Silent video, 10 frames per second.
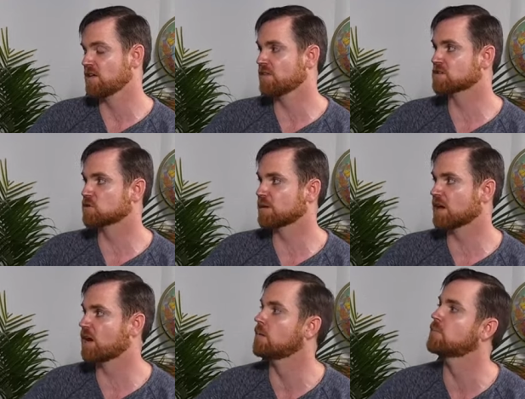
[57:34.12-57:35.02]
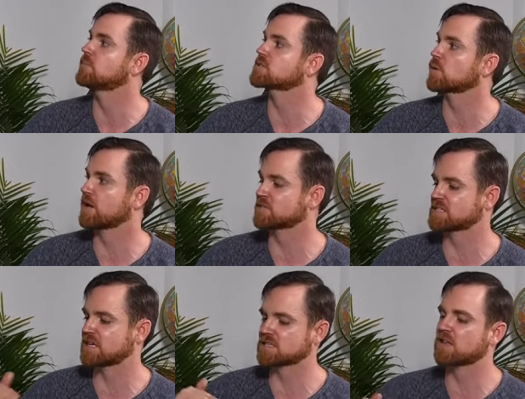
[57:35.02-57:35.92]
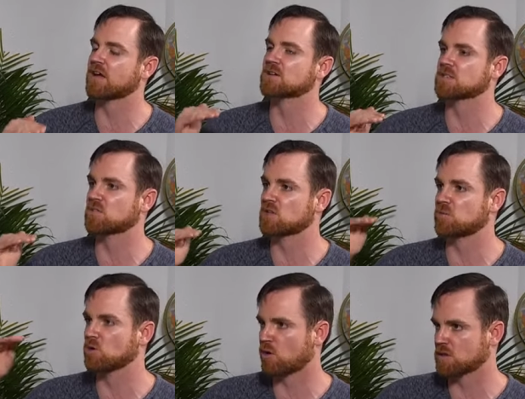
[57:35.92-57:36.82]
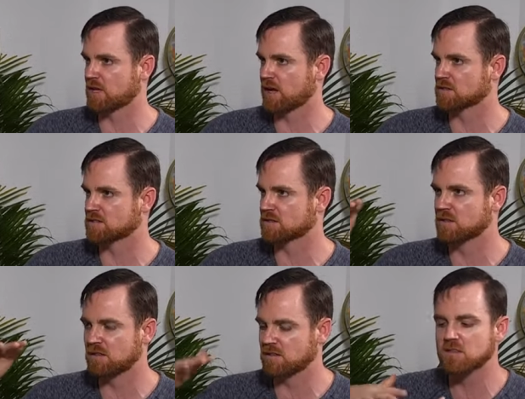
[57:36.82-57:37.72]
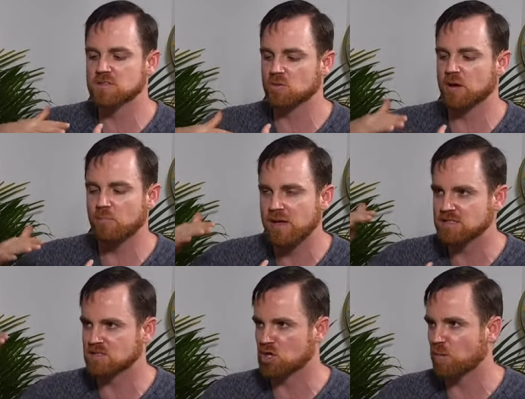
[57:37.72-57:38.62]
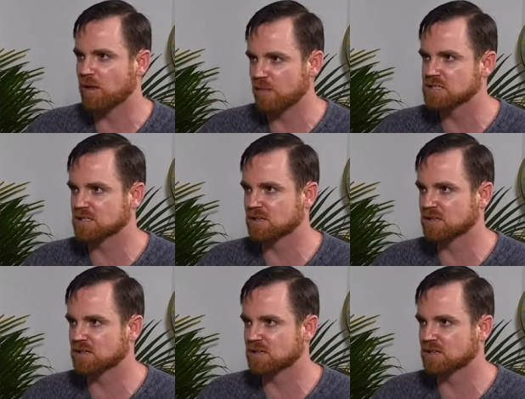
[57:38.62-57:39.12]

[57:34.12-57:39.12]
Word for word: this will become, so we have six layers of the human cortex. And these are what makes us human, basically.